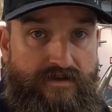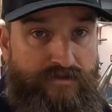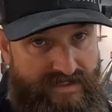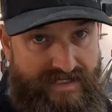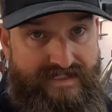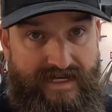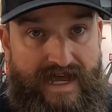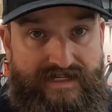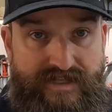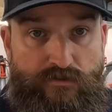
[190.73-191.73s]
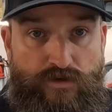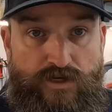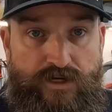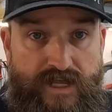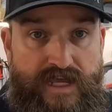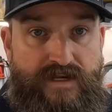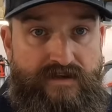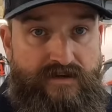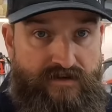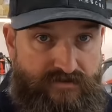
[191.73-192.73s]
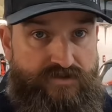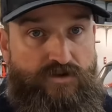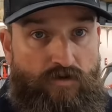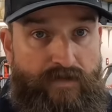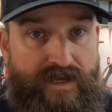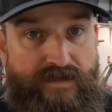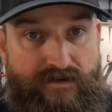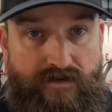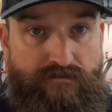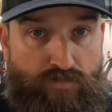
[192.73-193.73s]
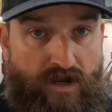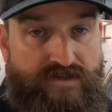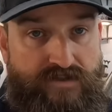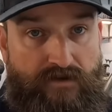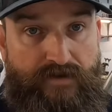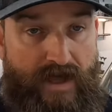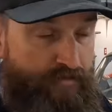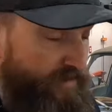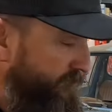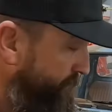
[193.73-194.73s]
because that's the last thing we're gonna need to start making brake stuff happen.